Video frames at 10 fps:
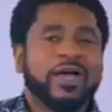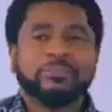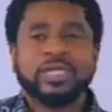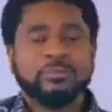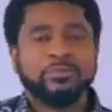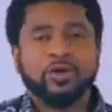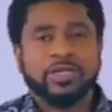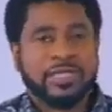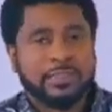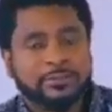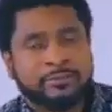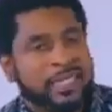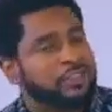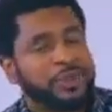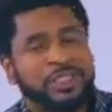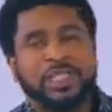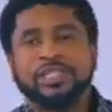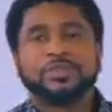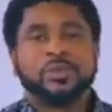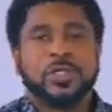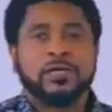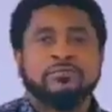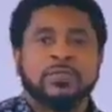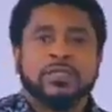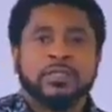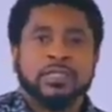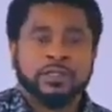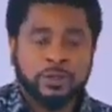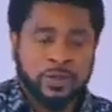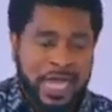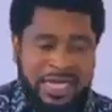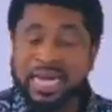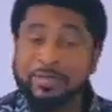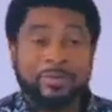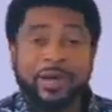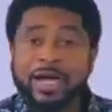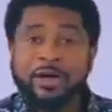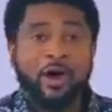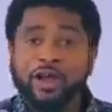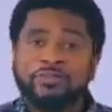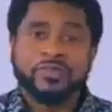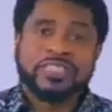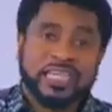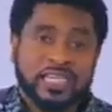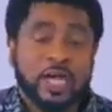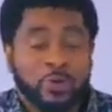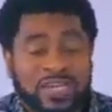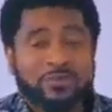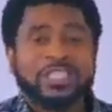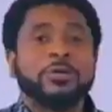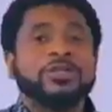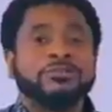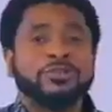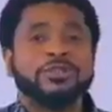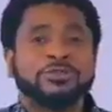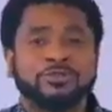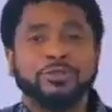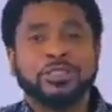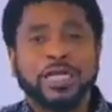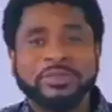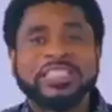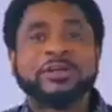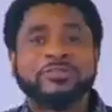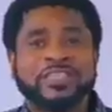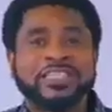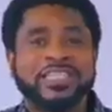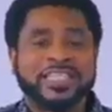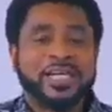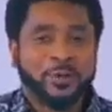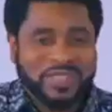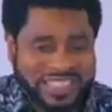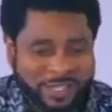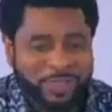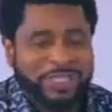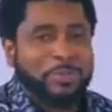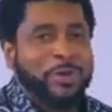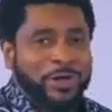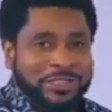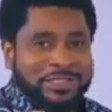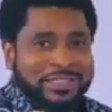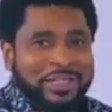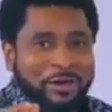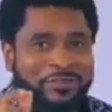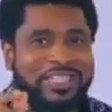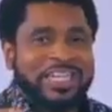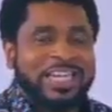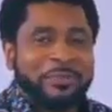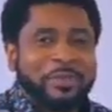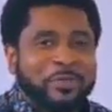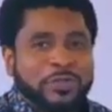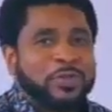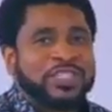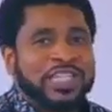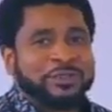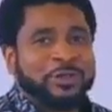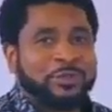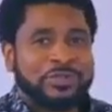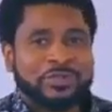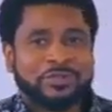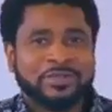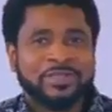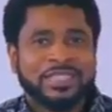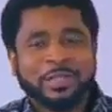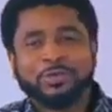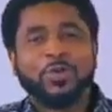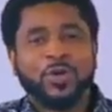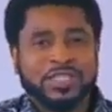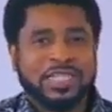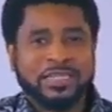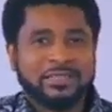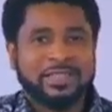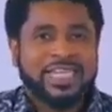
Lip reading: I became born again. I used to be a chain smoker, and I remember all of us started, we didn't even start with a full stick of cigarette. We started with the butt of cigarette that people smoked and dropped. That's where we all started.